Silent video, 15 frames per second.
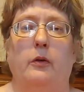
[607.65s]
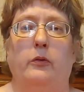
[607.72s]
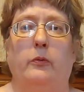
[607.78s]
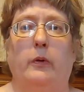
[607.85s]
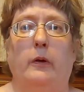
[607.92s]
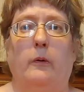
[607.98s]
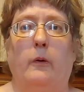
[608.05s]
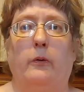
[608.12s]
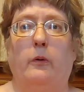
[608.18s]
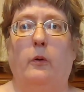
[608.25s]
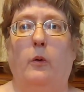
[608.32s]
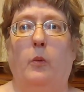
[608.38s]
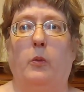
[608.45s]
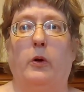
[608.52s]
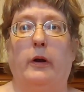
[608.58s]
doing all the
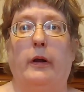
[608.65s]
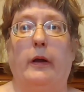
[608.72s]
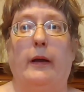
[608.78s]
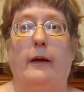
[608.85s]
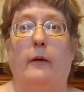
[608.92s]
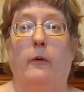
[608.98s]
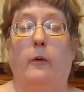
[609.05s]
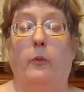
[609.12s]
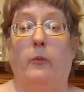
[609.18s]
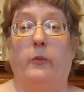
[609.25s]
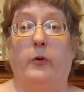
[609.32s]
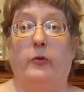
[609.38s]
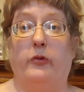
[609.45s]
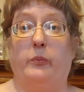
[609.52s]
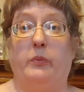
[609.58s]
homework at home
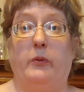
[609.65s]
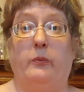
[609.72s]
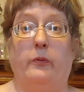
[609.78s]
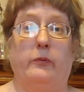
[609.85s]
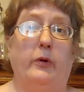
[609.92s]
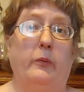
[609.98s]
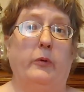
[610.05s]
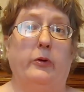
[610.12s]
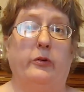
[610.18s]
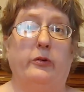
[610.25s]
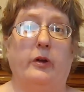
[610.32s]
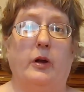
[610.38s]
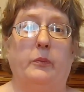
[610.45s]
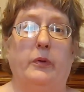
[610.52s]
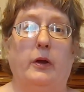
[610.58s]
first before we went
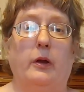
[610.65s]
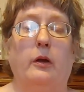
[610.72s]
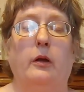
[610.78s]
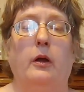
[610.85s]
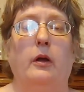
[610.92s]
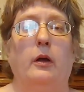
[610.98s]
shopping,